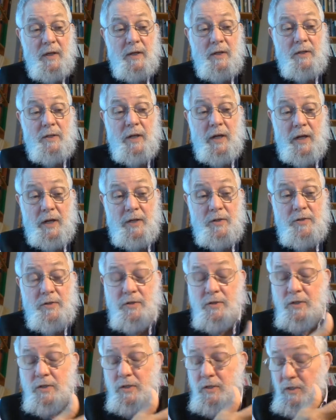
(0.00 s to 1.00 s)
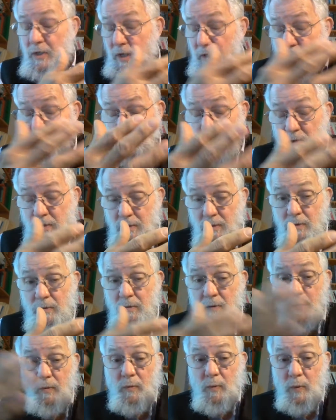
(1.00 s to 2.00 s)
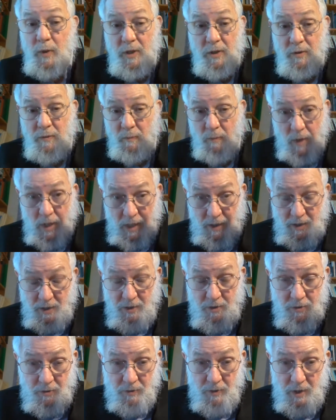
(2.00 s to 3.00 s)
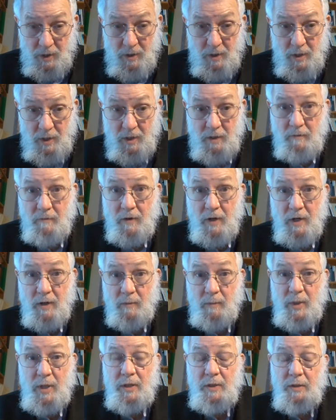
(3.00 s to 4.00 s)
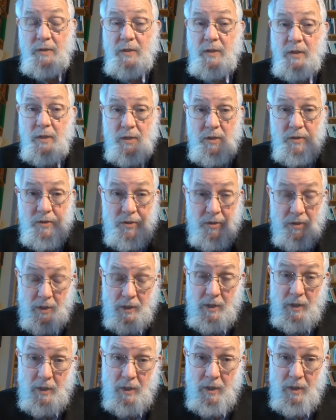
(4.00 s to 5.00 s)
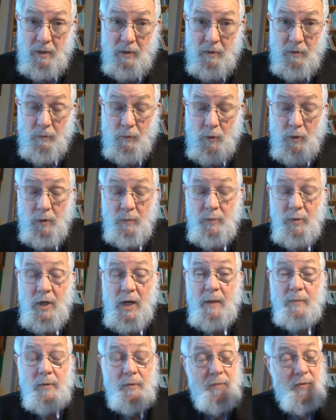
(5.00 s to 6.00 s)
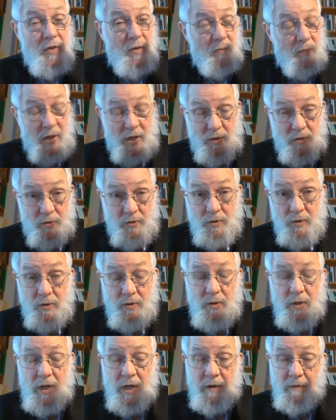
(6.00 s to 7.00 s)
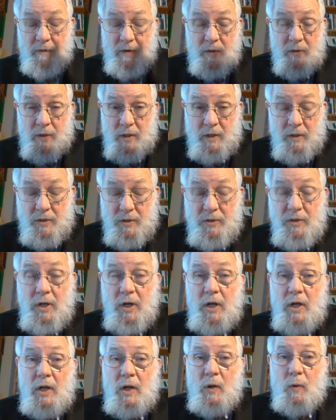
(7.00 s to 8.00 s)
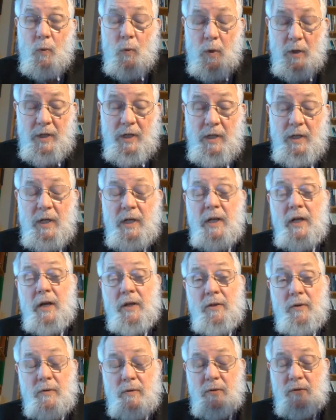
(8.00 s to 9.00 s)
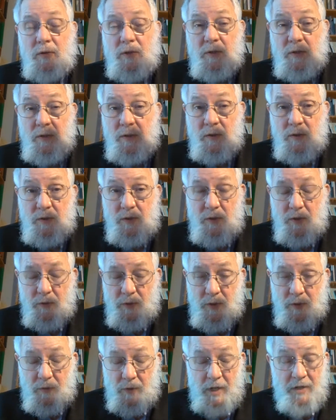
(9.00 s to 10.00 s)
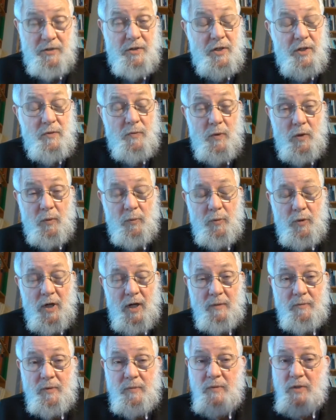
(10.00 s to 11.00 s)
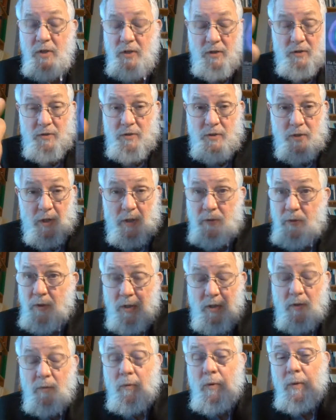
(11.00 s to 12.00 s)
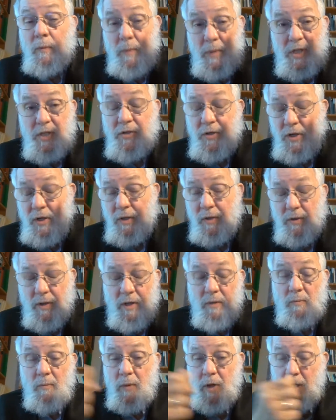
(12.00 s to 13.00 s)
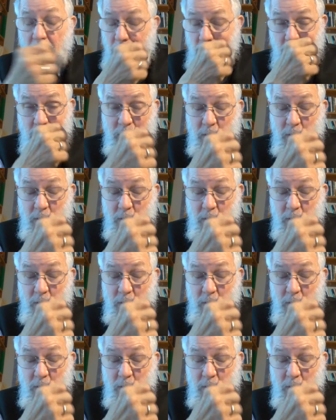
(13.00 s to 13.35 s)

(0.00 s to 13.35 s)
to agencies having to do with monitoring the environment and studying world problems to make sure that everything is working together to address these world problems, and there's nothing that we're missing that might